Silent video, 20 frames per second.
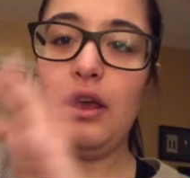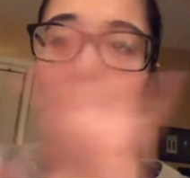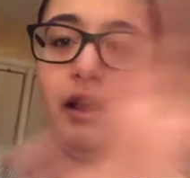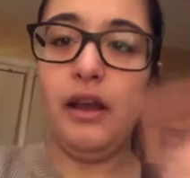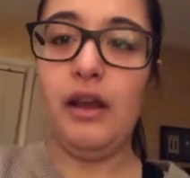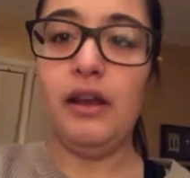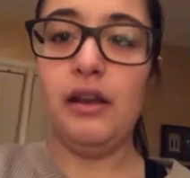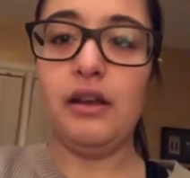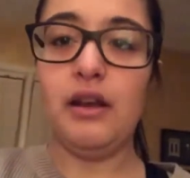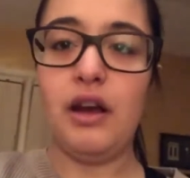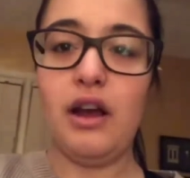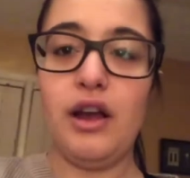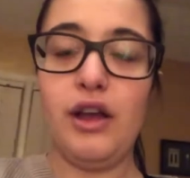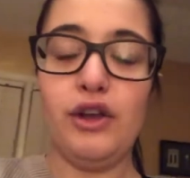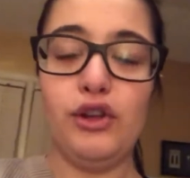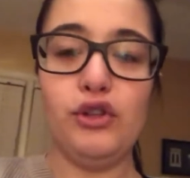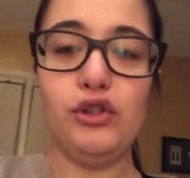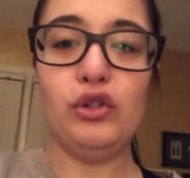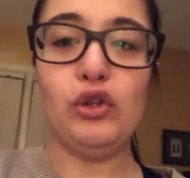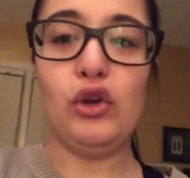Hey
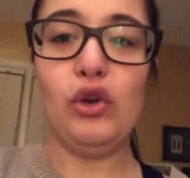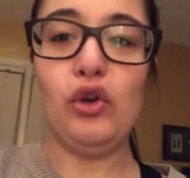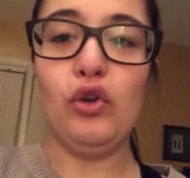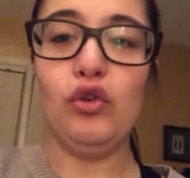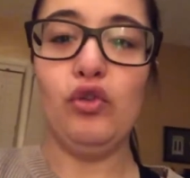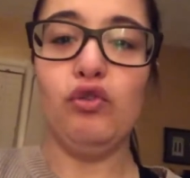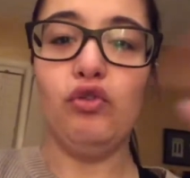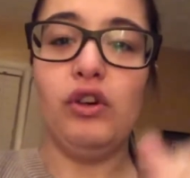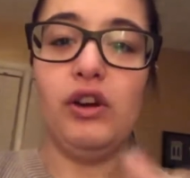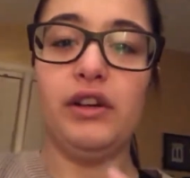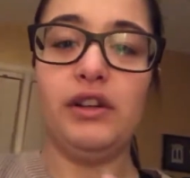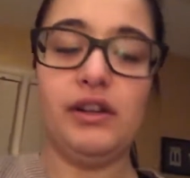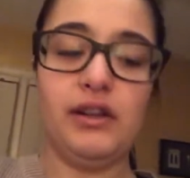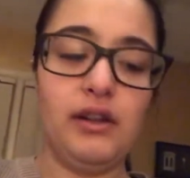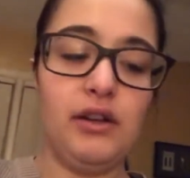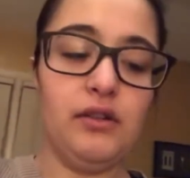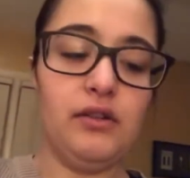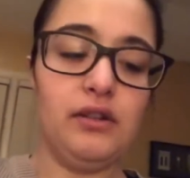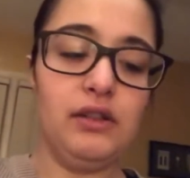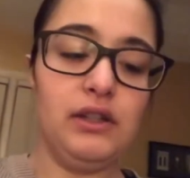guys, so right
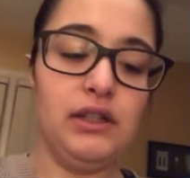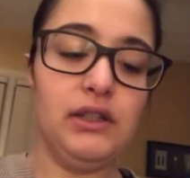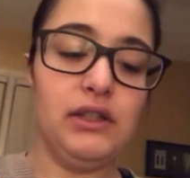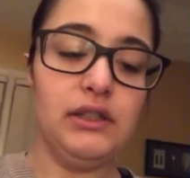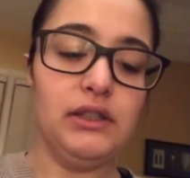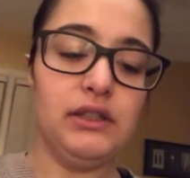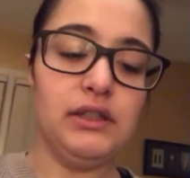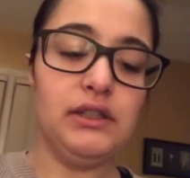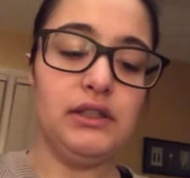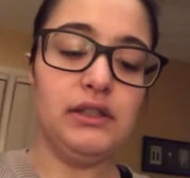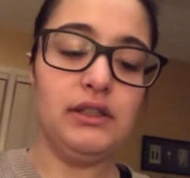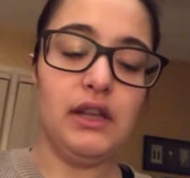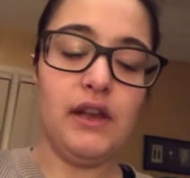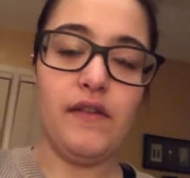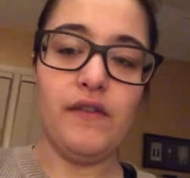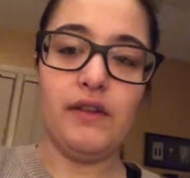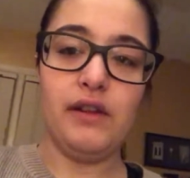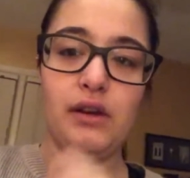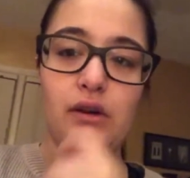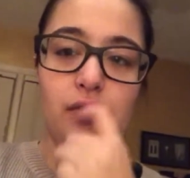now it is
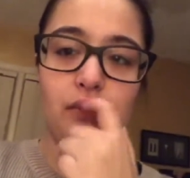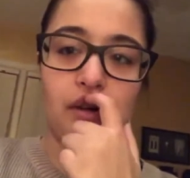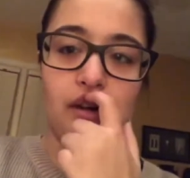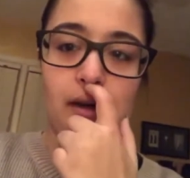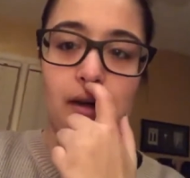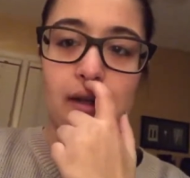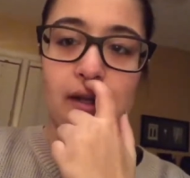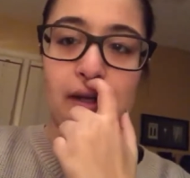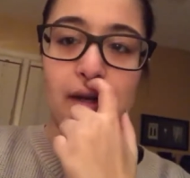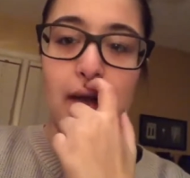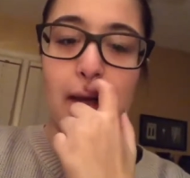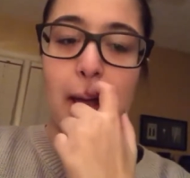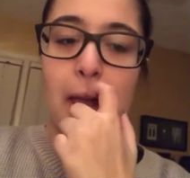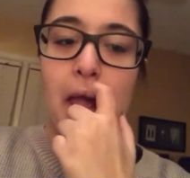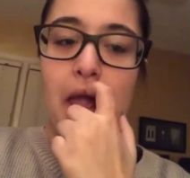7:09,